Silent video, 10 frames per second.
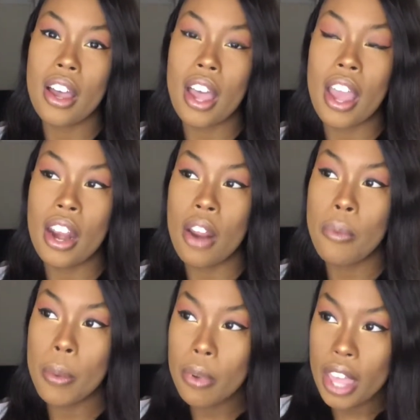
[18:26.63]
And I
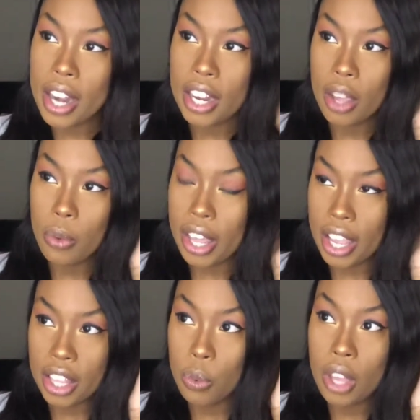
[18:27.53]
remember that day, like I
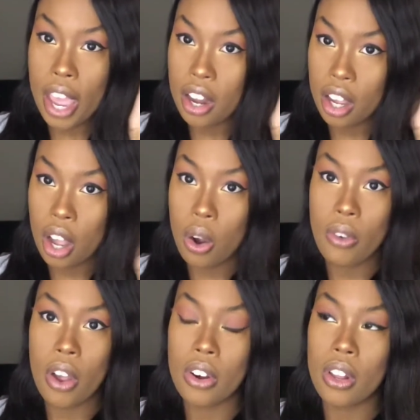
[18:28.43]
think we had hung out
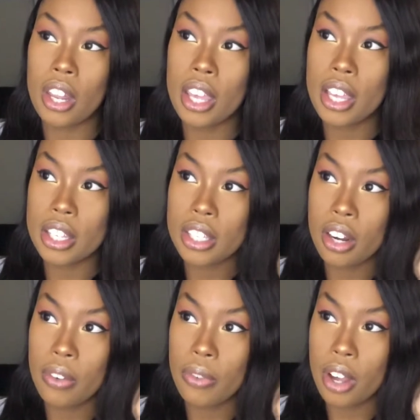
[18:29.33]
around LA instead
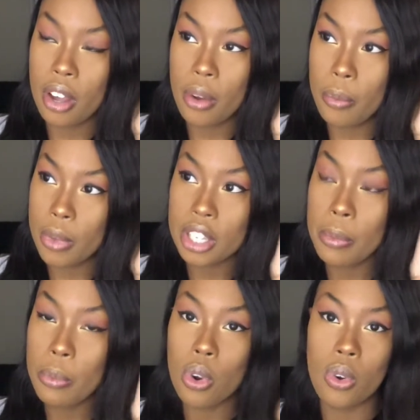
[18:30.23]
of because I
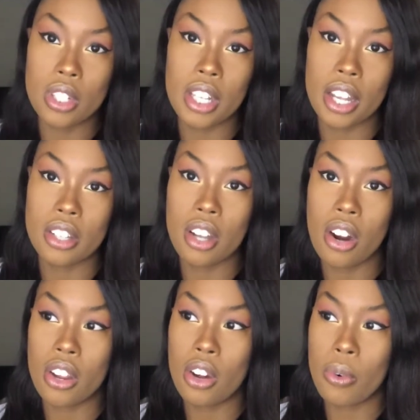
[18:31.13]
remember going to like a
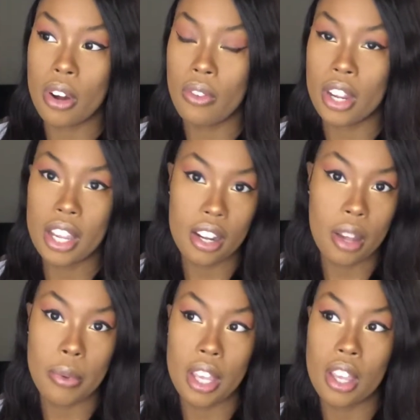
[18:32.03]
Target or whatever, getting a
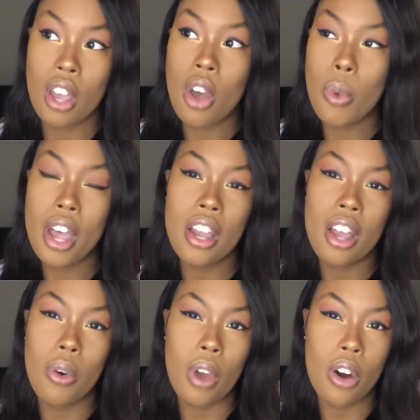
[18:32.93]
cupcake. We hung
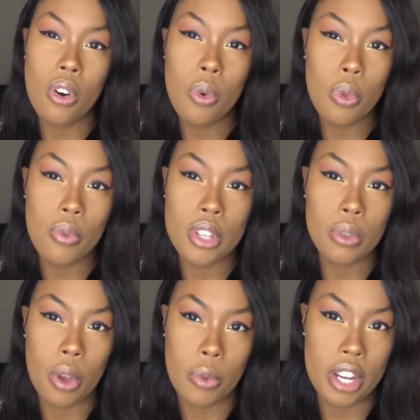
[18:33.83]
out. I don't know the reason
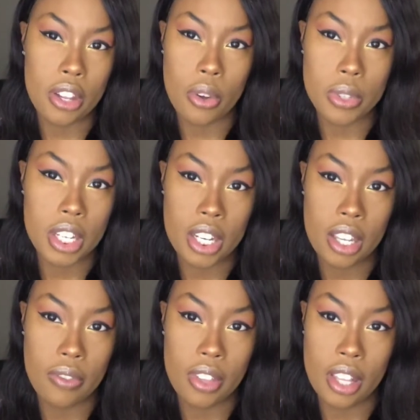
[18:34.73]
why we didn't go to any
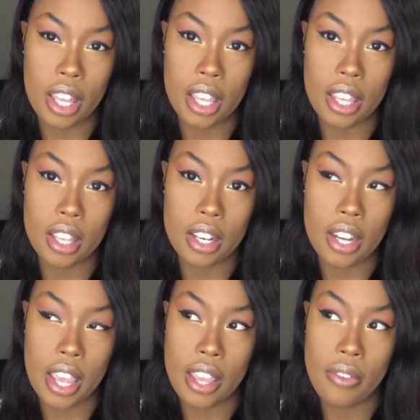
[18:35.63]
of the like
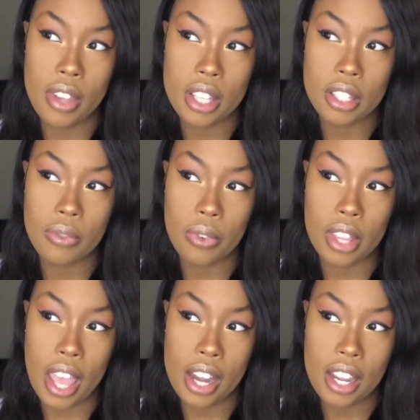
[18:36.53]
day events for
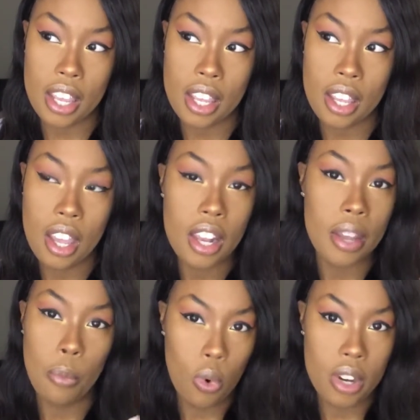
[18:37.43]
that day, like
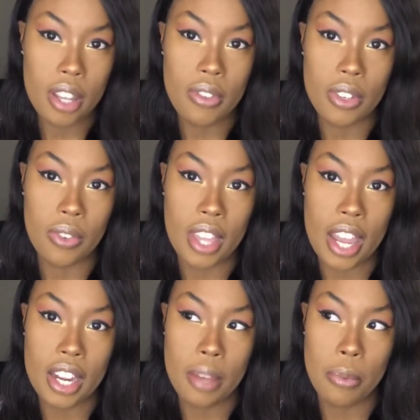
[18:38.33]
morning events for that
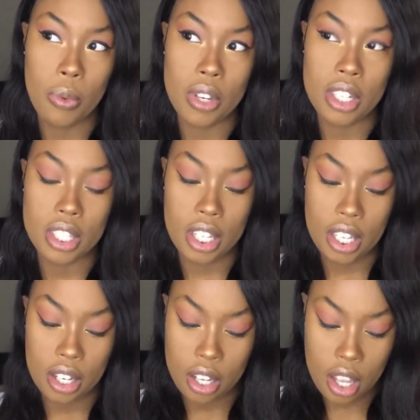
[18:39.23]
day, but we just didn't.